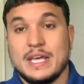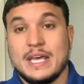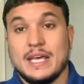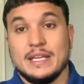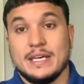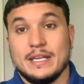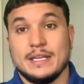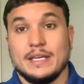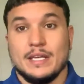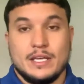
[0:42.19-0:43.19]
And
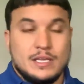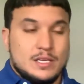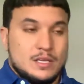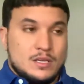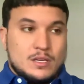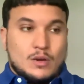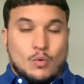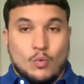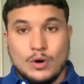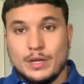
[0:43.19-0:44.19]
then
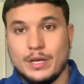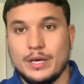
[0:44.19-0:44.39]
one